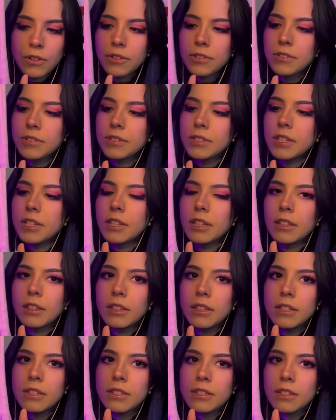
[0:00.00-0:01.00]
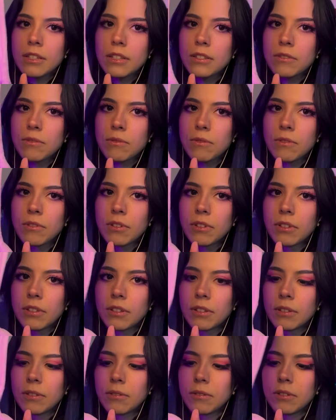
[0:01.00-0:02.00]
seeing this, it's
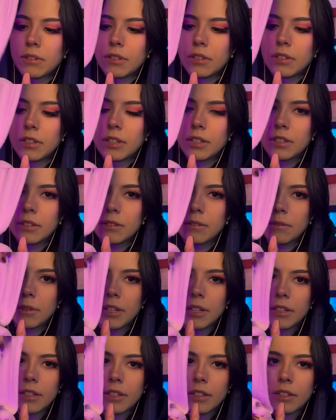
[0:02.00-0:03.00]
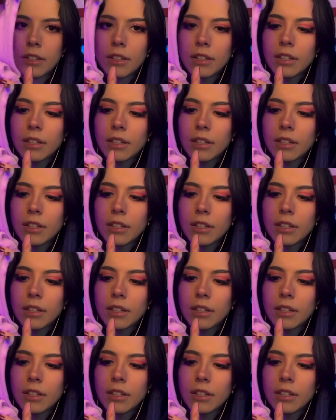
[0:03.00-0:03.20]
really cool. Look at the way that